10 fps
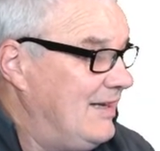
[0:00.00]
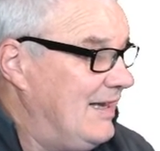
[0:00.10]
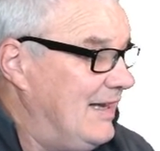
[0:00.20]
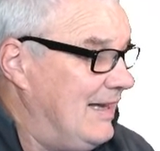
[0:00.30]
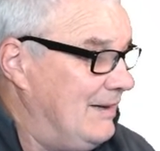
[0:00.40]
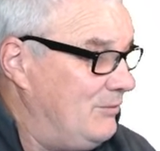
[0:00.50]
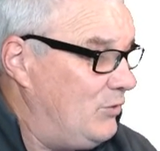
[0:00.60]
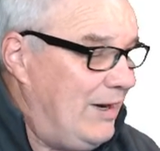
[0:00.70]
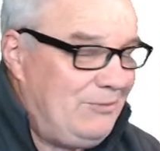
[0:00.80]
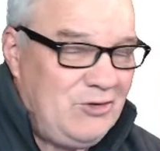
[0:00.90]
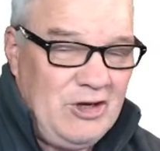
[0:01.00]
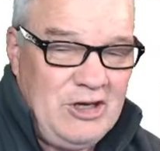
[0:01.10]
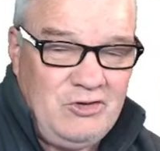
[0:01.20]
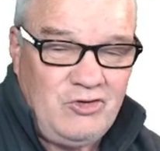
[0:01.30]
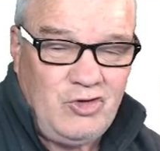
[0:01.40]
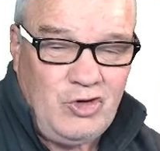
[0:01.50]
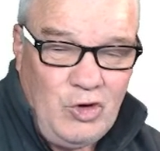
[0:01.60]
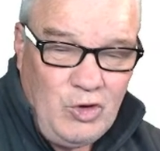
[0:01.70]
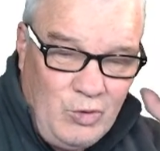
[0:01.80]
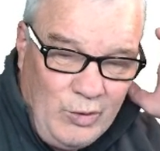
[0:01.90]
We're up to hint
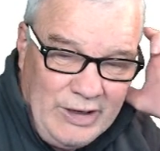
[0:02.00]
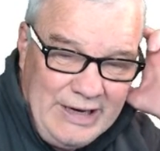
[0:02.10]
two.